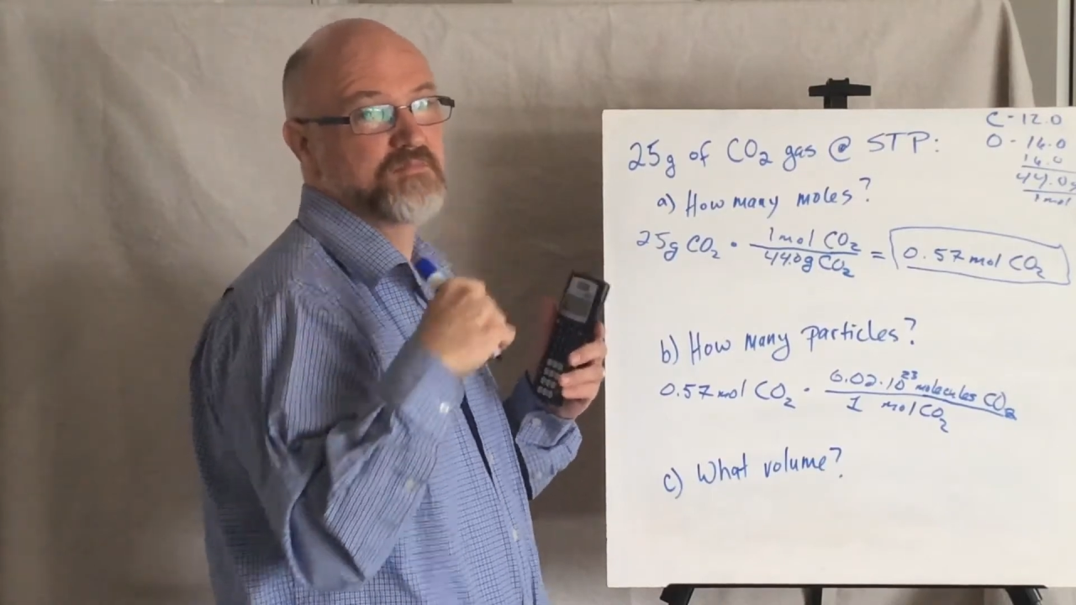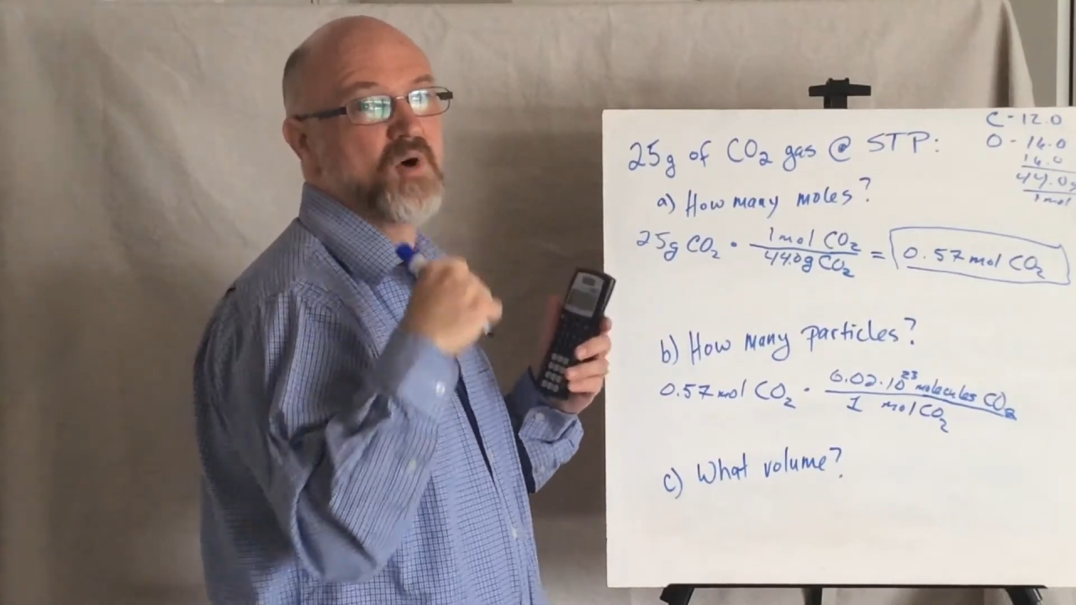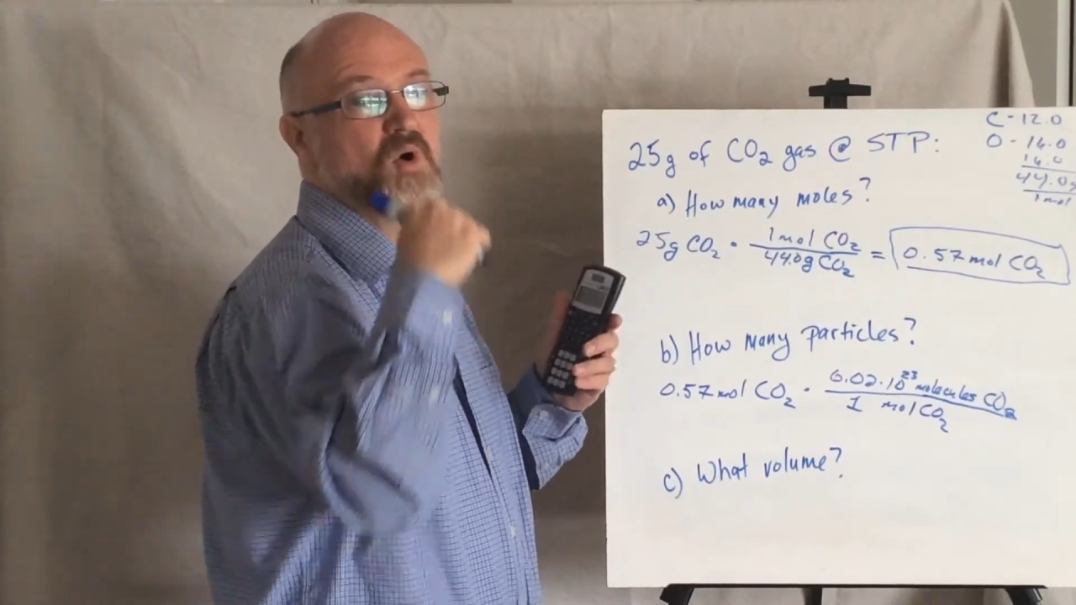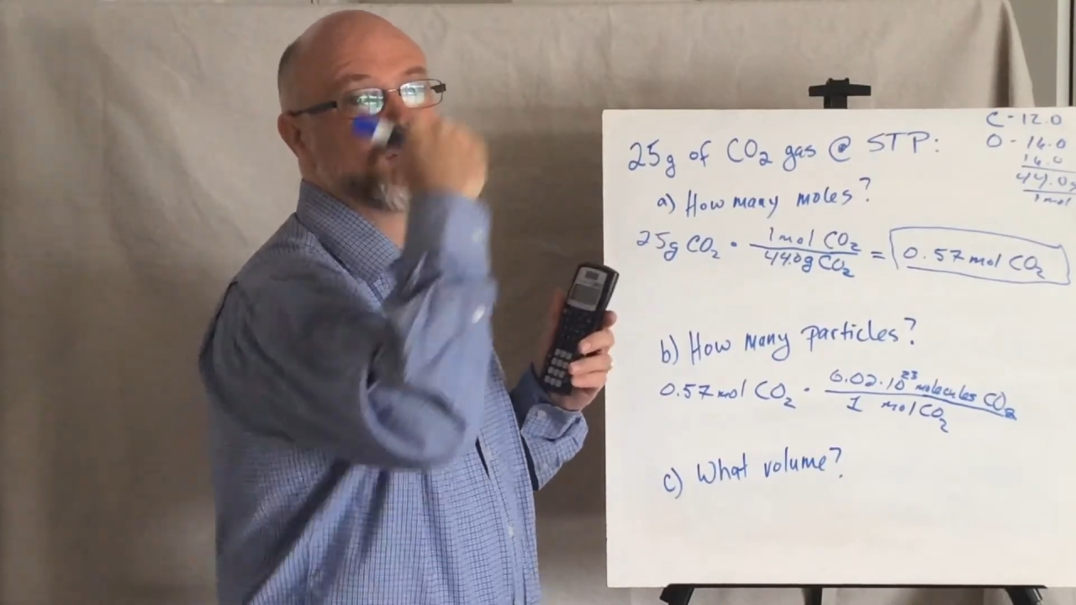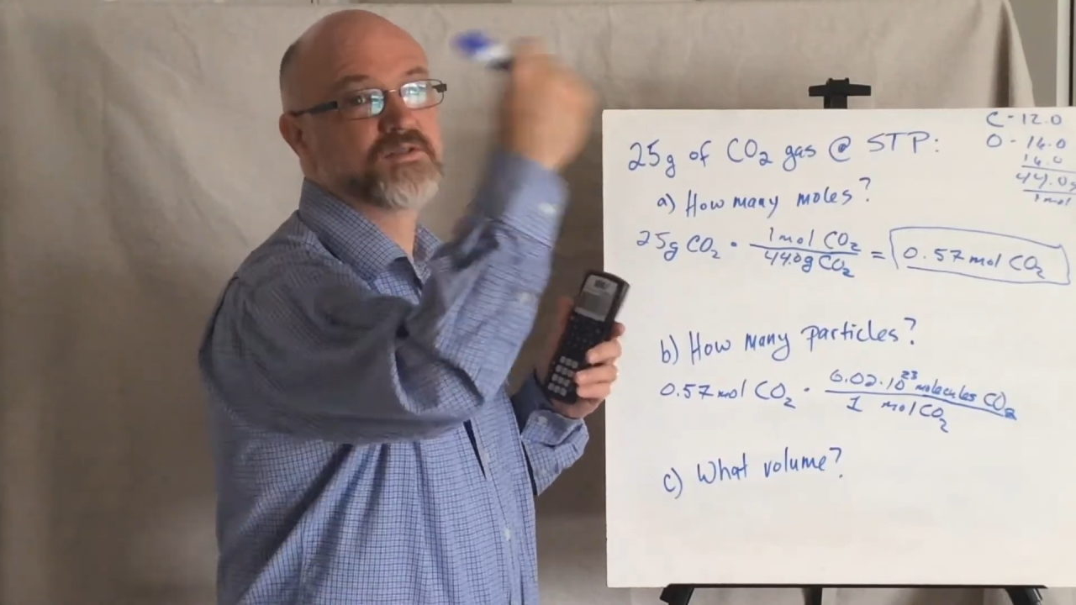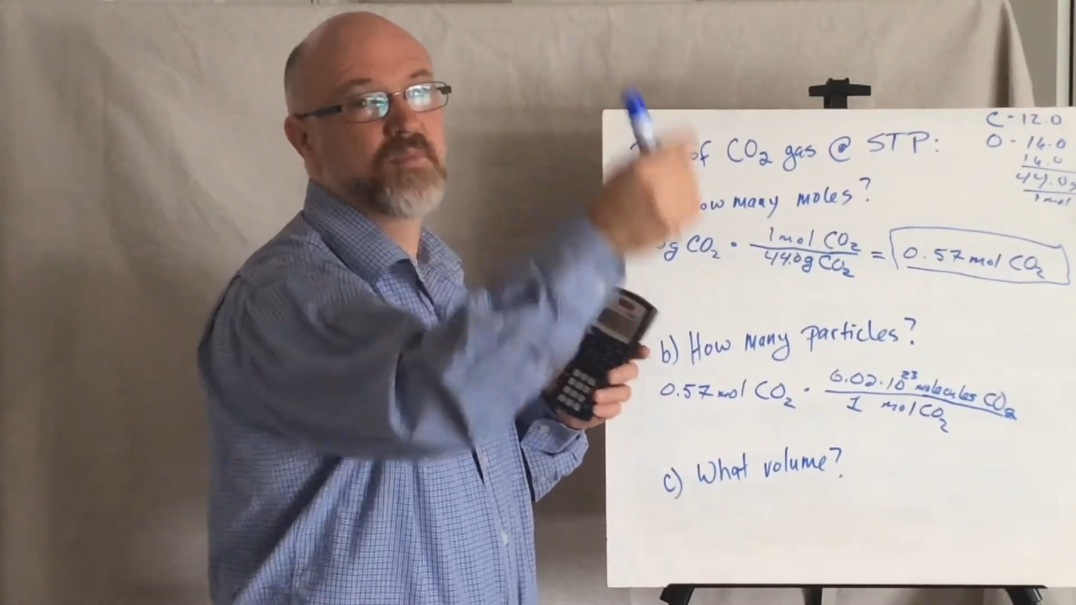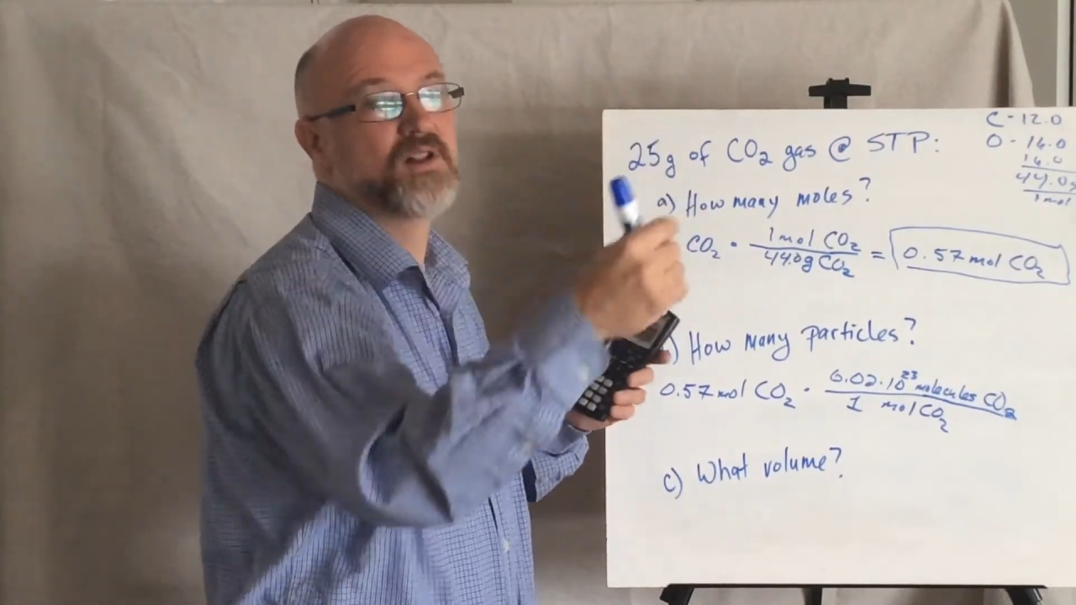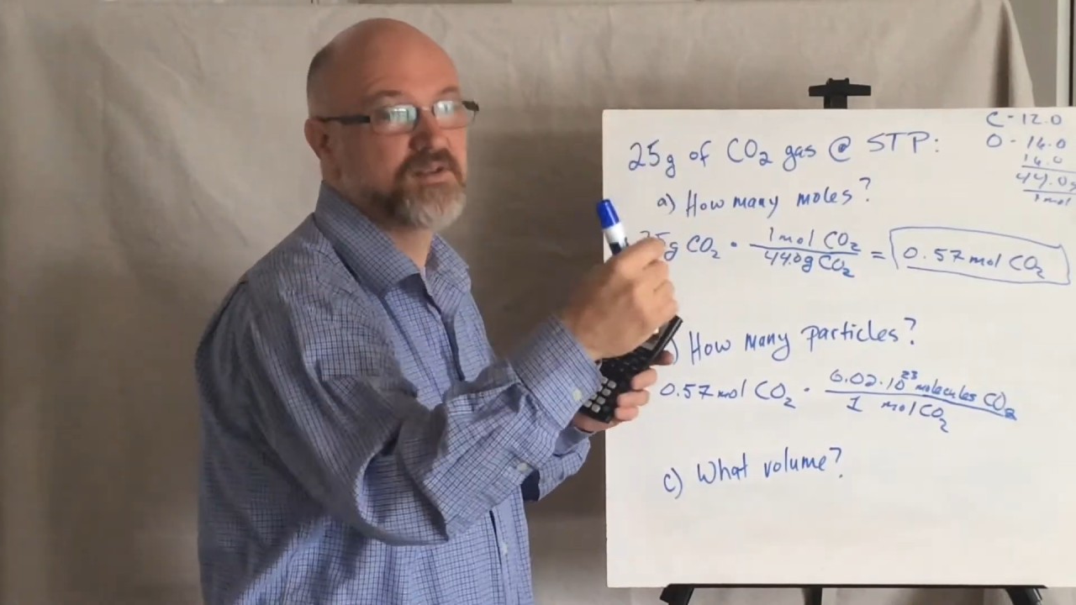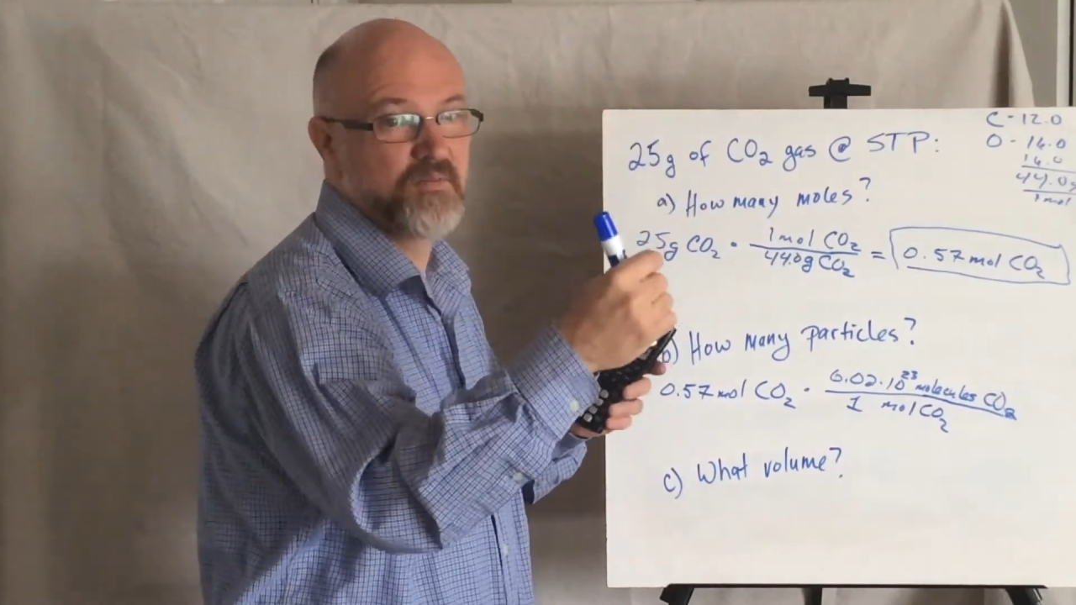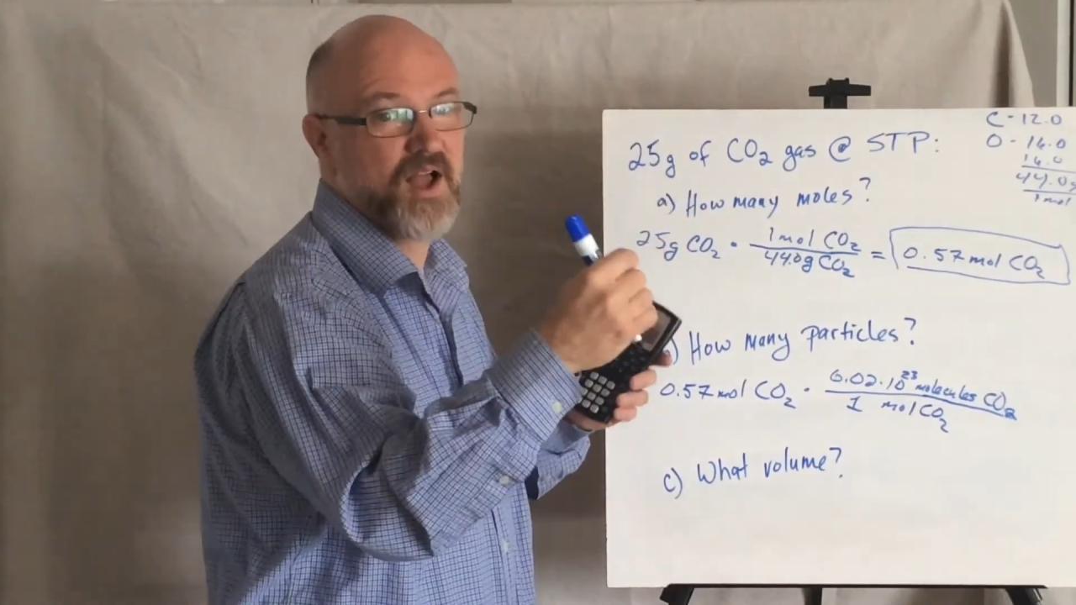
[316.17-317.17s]
moles
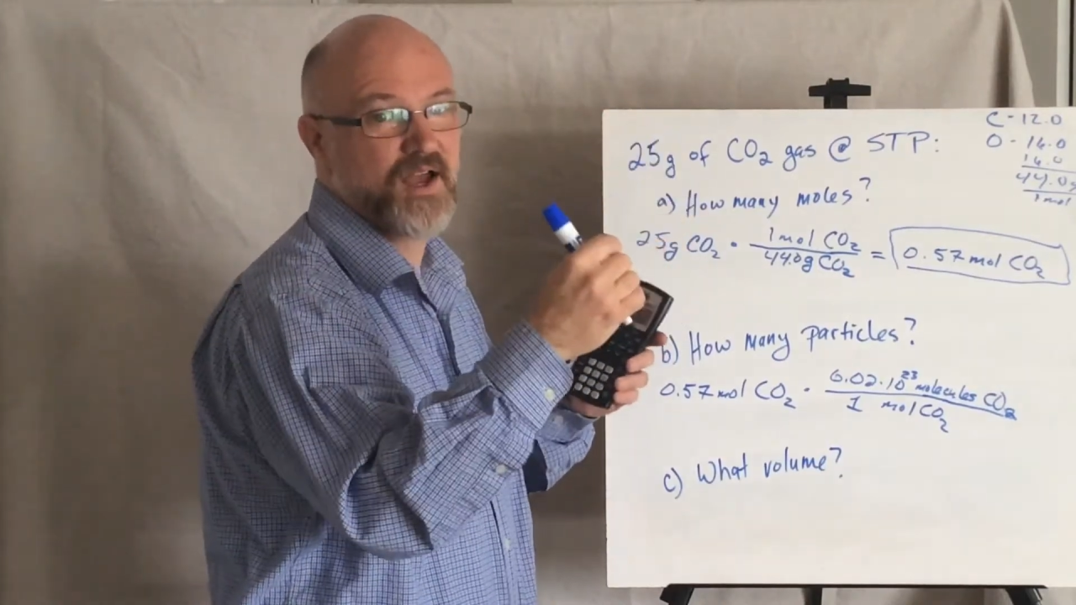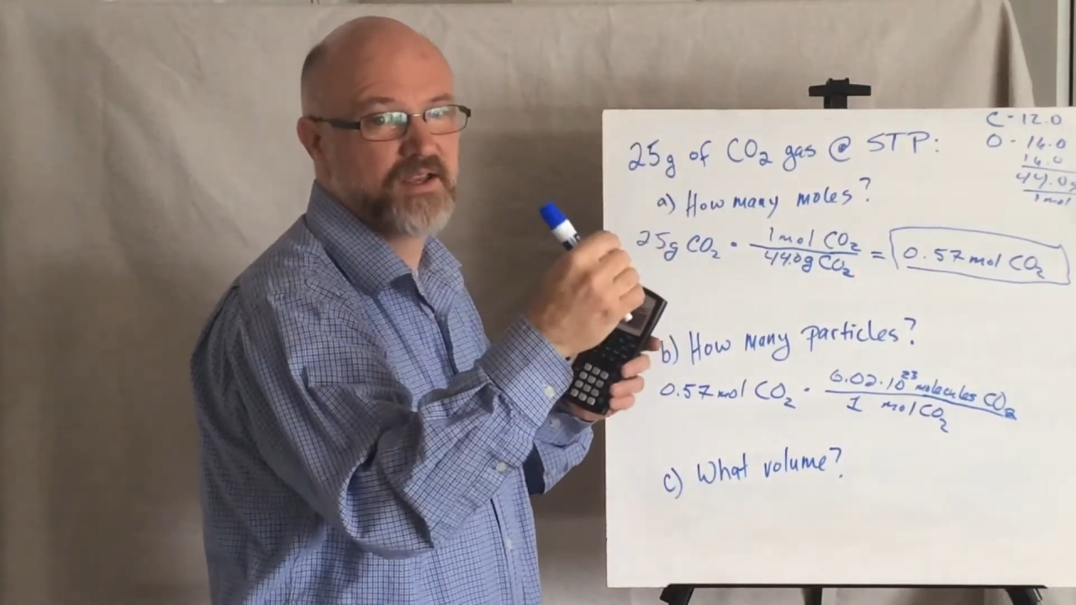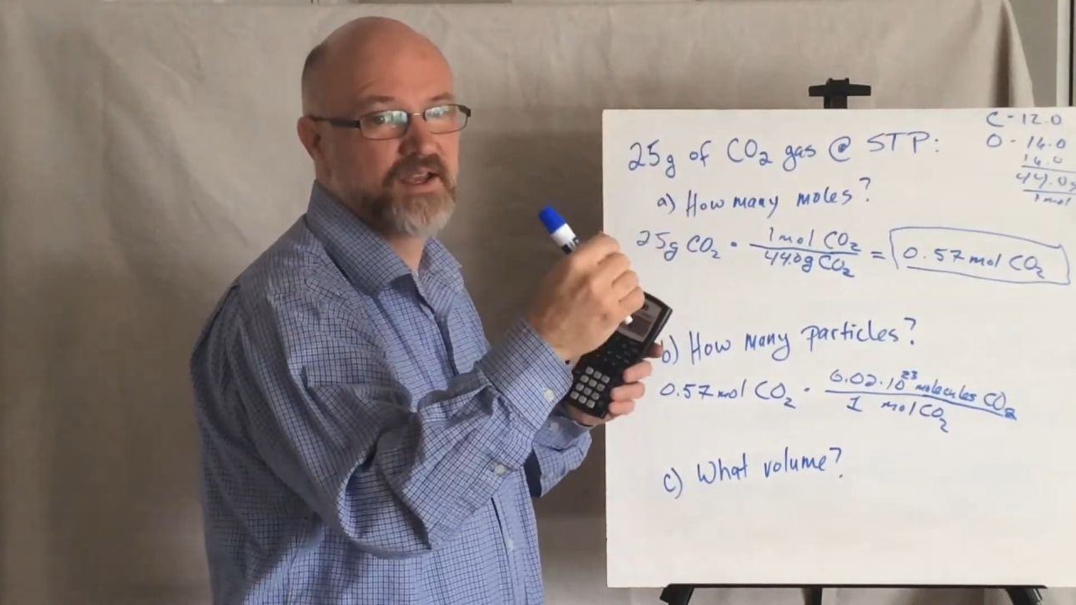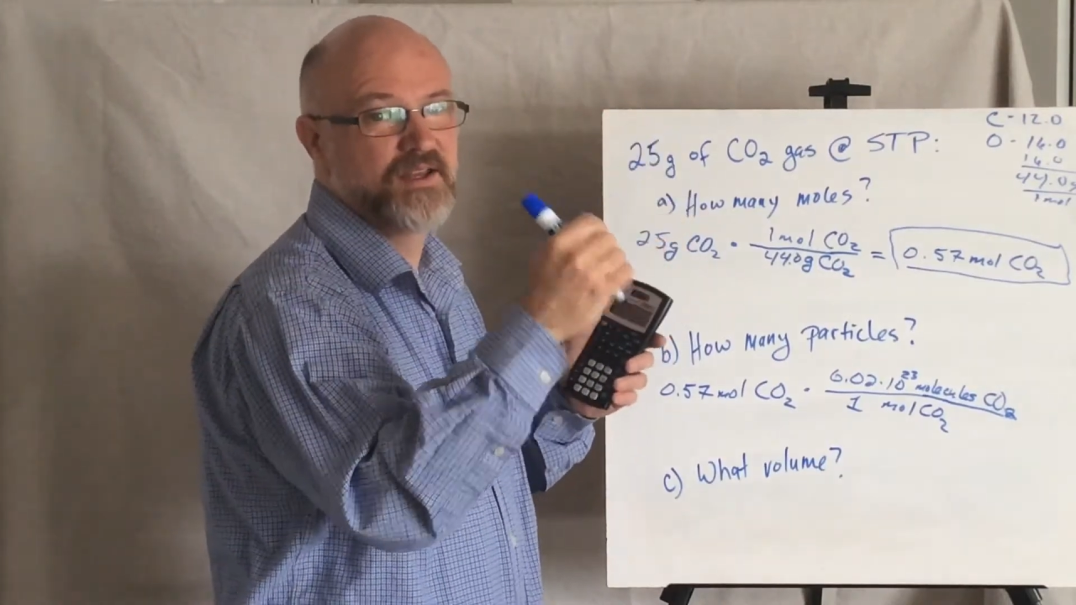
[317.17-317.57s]
multiply